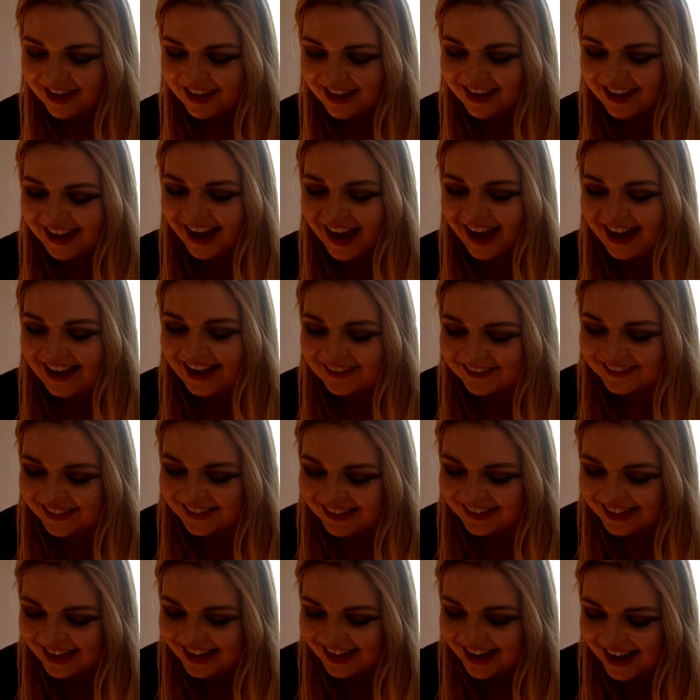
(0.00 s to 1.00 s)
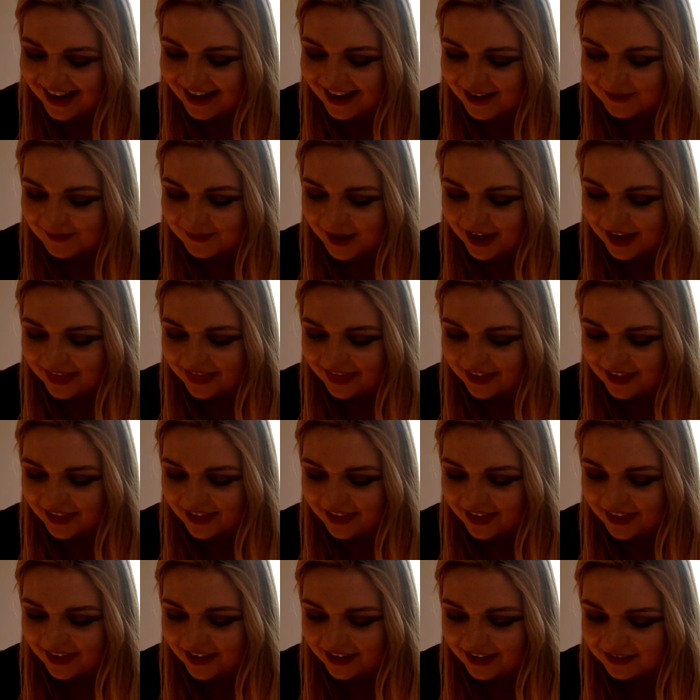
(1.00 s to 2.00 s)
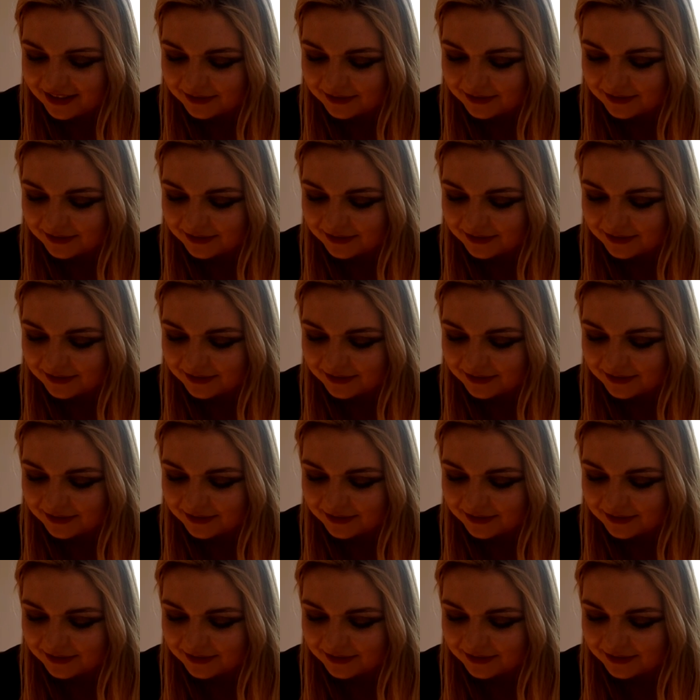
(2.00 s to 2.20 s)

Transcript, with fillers: I have no idea. Um, I think.